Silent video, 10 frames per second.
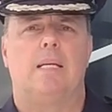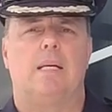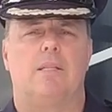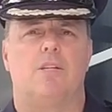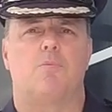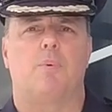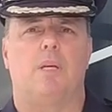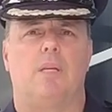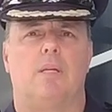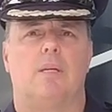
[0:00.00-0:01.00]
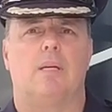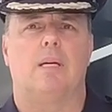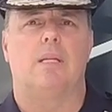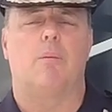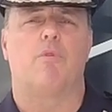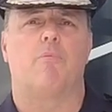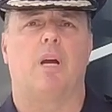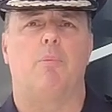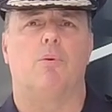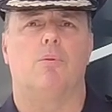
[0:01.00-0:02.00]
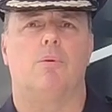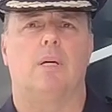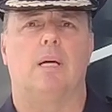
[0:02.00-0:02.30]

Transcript: there's been a number of people